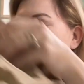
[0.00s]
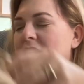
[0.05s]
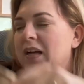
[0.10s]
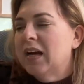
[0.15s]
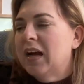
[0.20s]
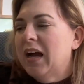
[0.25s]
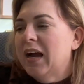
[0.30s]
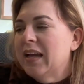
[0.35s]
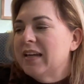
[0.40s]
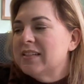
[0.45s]

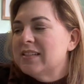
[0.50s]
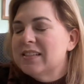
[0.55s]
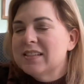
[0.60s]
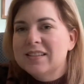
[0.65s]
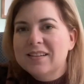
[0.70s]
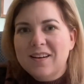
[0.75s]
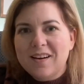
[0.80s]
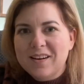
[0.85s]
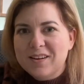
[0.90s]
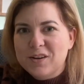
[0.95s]
I did
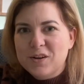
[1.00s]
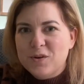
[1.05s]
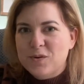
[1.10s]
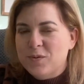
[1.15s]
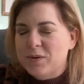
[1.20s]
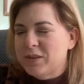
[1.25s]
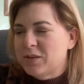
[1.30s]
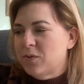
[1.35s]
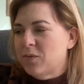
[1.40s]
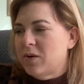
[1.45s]
not know
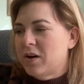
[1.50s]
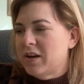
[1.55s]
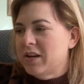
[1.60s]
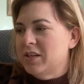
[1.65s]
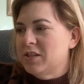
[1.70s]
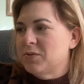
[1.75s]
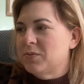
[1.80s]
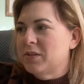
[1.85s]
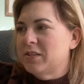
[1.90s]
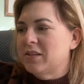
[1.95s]
what the
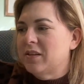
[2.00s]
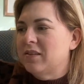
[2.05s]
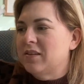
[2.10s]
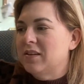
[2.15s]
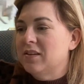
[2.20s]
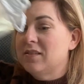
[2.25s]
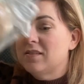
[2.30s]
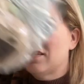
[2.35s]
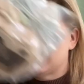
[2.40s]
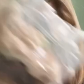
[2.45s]
wattage was on
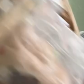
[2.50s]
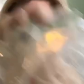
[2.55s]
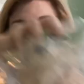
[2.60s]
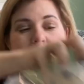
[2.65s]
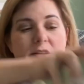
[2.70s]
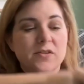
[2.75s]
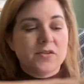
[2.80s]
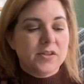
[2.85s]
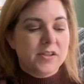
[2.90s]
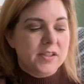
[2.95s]
this, so I'm
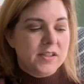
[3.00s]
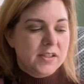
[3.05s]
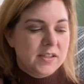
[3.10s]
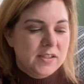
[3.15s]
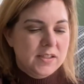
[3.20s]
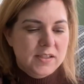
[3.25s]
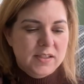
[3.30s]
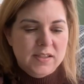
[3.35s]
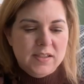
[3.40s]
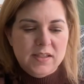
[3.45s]
interested
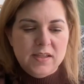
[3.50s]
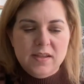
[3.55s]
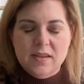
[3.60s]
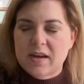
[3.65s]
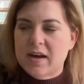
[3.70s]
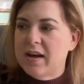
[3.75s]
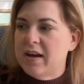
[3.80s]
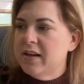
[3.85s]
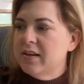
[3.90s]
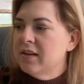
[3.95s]
to see
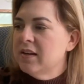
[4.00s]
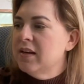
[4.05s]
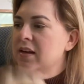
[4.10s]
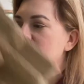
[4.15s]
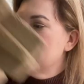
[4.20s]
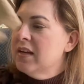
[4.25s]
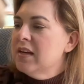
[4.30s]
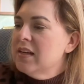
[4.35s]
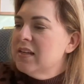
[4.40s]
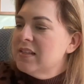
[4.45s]
that.
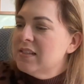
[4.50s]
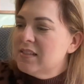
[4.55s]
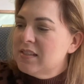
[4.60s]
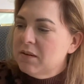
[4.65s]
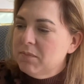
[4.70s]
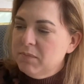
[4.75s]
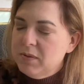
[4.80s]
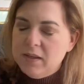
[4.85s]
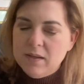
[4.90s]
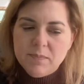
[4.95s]

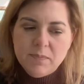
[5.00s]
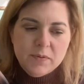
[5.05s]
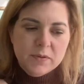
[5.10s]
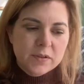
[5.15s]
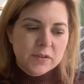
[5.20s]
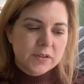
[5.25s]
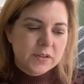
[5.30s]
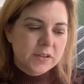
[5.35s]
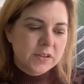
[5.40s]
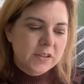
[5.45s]
Some
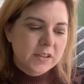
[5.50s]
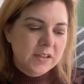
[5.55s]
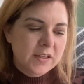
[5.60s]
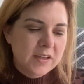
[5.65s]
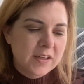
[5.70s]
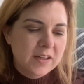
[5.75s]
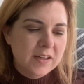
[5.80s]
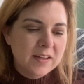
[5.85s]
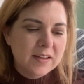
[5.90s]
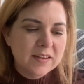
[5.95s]
people
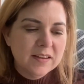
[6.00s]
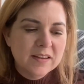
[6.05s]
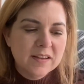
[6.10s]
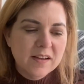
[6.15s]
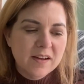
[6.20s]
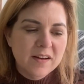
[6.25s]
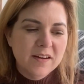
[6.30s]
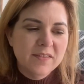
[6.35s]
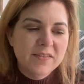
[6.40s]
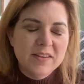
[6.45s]

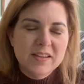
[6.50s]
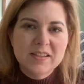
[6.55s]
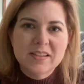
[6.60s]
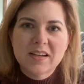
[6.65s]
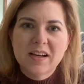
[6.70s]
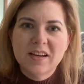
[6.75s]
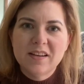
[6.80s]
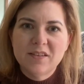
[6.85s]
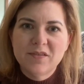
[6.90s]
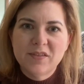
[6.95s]
love these
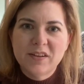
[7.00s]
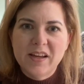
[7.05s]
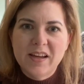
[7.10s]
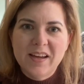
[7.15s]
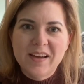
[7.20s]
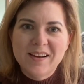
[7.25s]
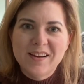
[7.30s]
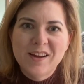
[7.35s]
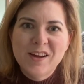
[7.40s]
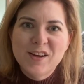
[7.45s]
kind of
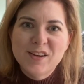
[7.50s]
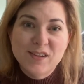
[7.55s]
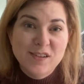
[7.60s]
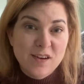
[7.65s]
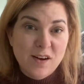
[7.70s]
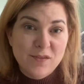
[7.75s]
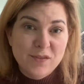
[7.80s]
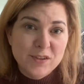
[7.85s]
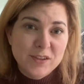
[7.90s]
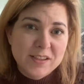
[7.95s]
like
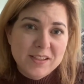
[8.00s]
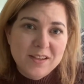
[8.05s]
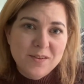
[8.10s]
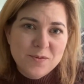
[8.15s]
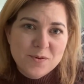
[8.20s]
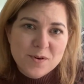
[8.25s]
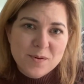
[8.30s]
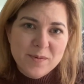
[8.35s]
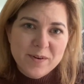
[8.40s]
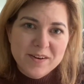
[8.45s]
novelty
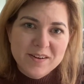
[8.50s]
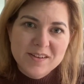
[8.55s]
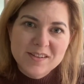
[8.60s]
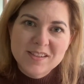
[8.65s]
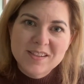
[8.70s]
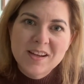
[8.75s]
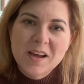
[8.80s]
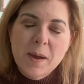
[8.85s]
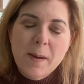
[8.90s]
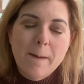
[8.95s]

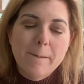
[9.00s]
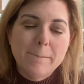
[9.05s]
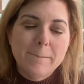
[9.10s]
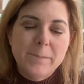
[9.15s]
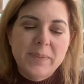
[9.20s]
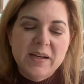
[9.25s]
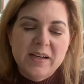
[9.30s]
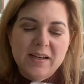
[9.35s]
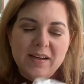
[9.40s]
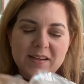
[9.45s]
warmers,
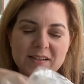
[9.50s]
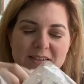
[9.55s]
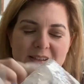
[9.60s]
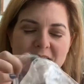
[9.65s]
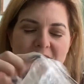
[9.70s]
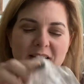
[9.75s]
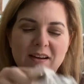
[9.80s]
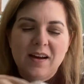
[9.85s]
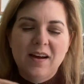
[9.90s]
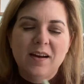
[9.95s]

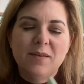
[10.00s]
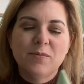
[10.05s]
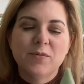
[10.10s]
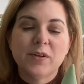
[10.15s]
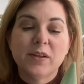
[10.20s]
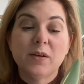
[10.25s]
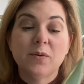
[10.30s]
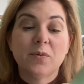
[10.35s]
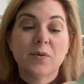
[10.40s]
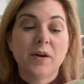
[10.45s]
but
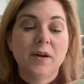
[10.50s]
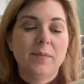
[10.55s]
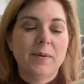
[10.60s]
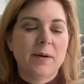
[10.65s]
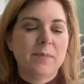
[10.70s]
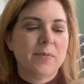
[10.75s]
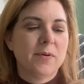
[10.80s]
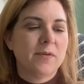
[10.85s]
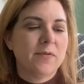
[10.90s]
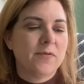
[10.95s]
really worry
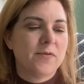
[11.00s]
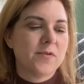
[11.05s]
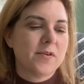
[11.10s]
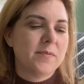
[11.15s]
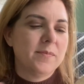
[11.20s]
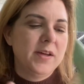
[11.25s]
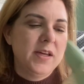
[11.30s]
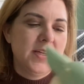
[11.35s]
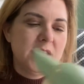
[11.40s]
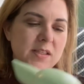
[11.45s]
about
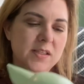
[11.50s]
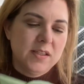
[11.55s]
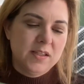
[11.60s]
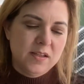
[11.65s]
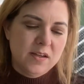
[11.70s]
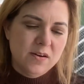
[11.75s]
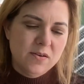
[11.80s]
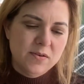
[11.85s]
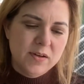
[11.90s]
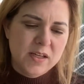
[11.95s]
performance.
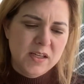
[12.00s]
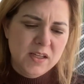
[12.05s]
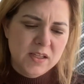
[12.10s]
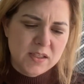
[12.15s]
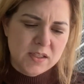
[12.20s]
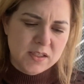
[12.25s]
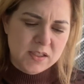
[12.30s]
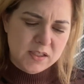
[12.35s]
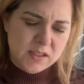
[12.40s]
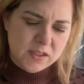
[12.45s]
Oh, he
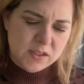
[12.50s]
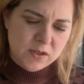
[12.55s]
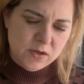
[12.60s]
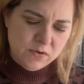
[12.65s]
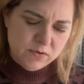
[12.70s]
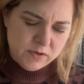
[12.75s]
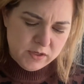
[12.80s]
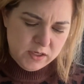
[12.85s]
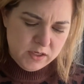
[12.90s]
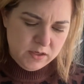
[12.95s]
is
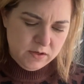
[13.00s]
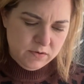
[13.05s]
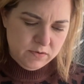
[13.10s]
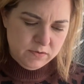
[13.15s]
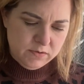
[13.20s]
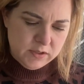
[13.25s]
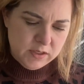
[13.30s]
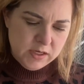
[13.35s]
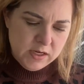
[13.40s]
so cute.